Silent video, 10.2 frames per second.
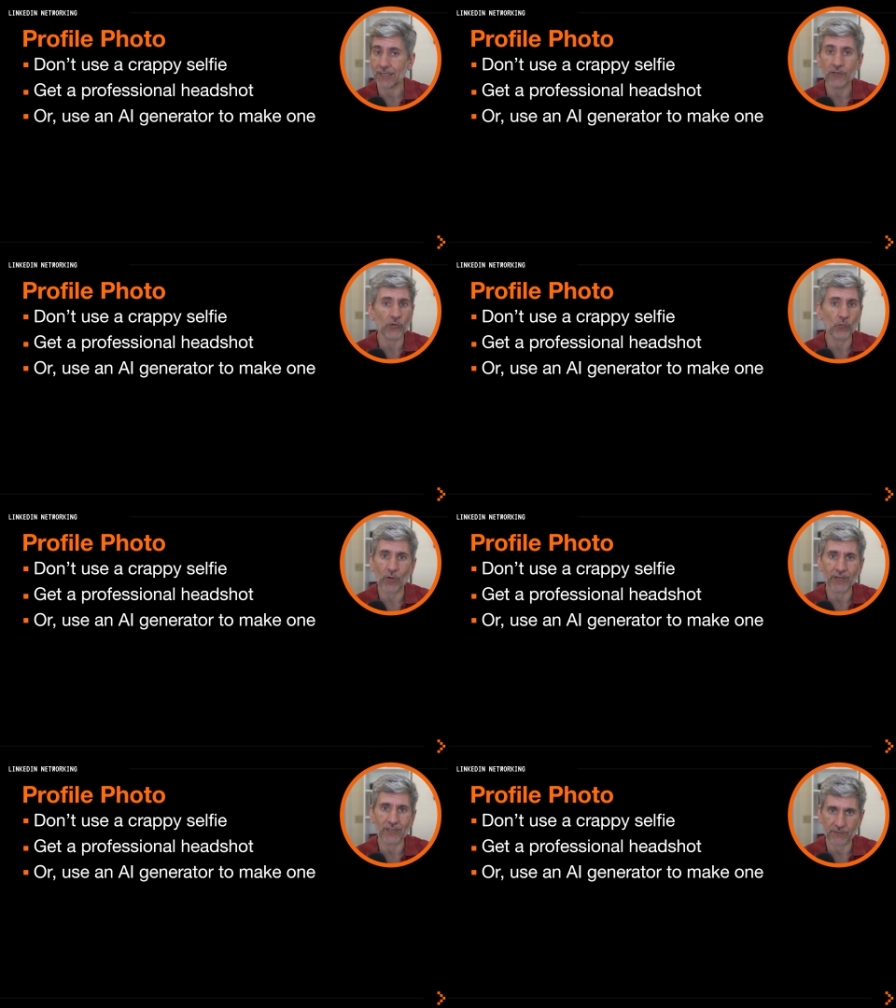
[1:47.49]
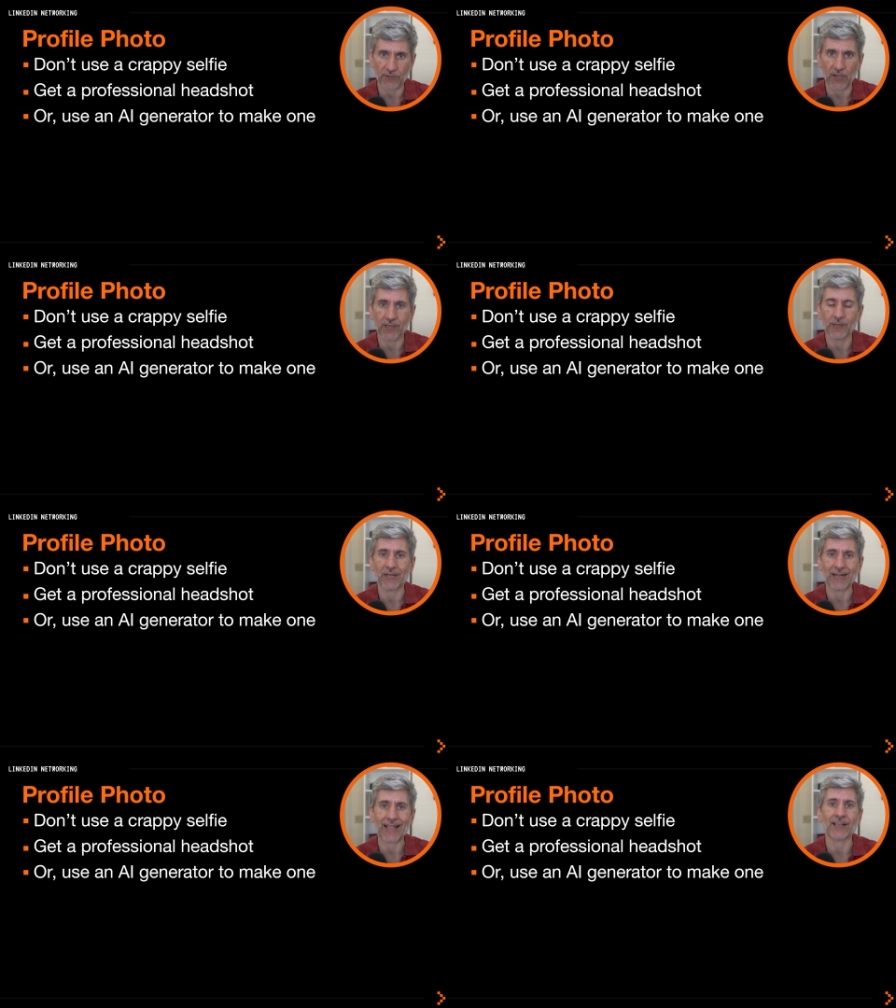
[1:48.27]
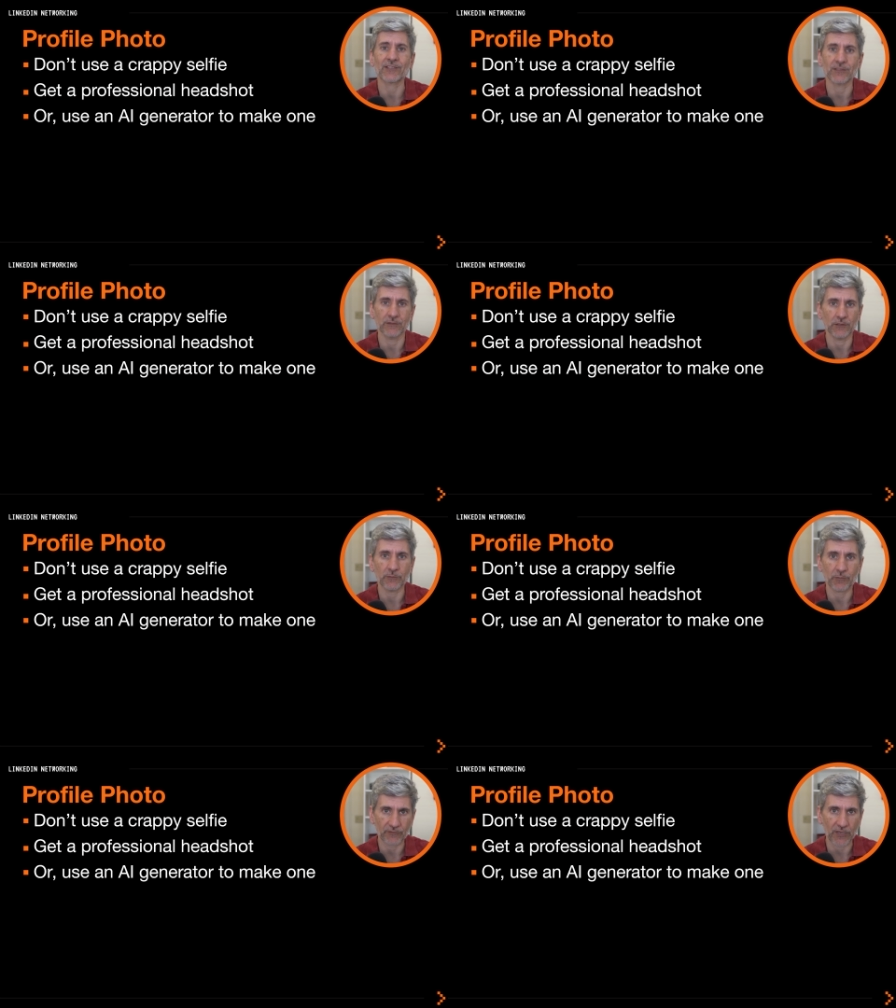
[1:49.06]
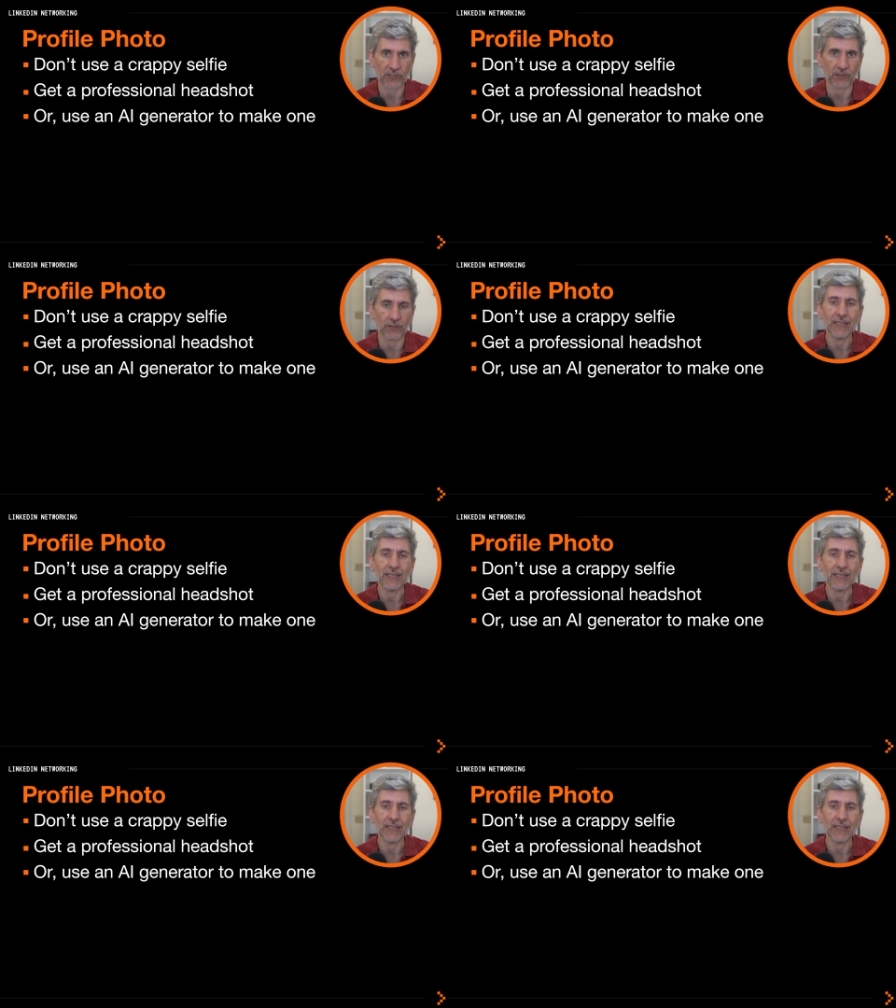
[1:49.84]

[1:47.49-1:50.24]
Either one is fine, but it has to look professional.